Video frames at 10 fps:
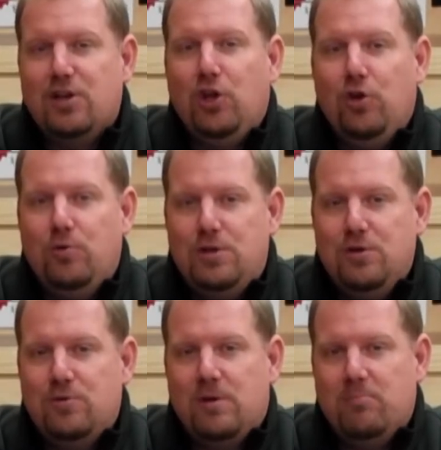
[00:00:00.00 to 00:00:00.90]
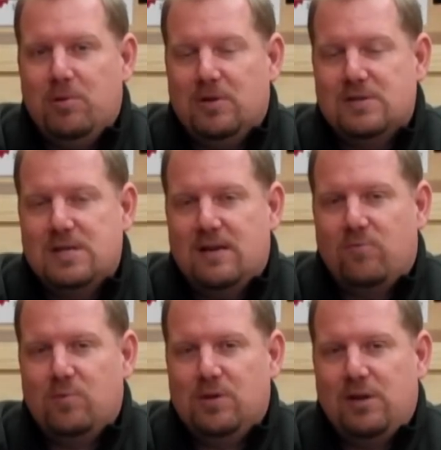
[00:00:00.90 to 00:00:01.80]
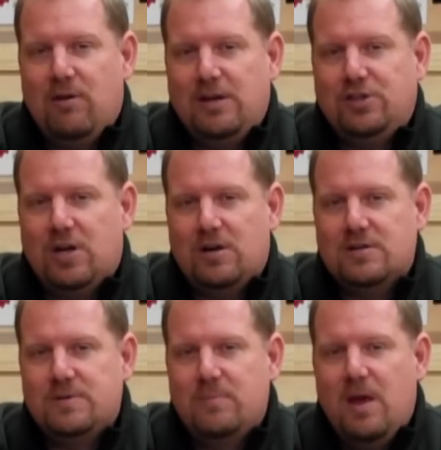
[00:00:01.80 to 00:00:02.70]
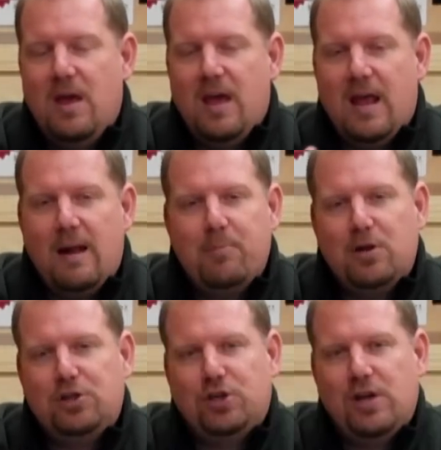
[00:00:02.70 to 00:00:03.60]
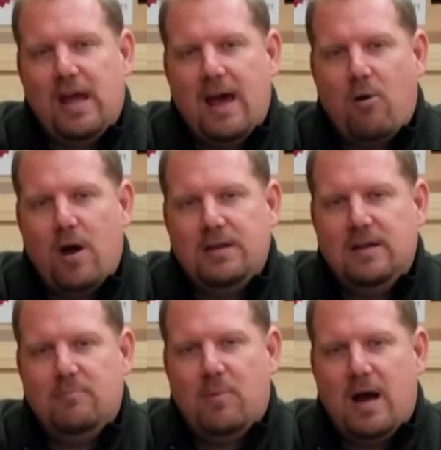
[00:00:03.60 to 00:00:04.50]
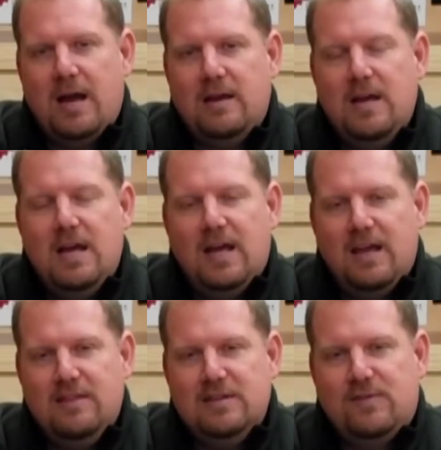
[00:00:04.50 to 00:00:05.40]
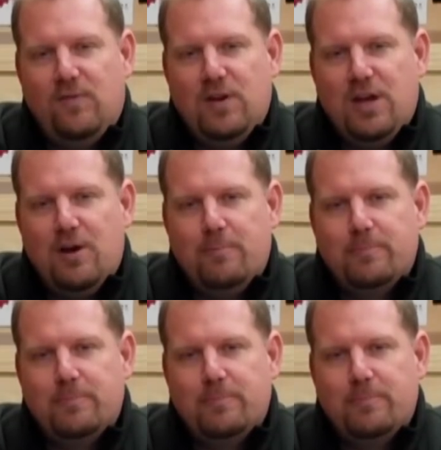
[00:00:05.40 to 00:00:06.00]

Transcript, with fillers: You too can build a set of really great shutters. And I'm going to show you how I did mine in this video.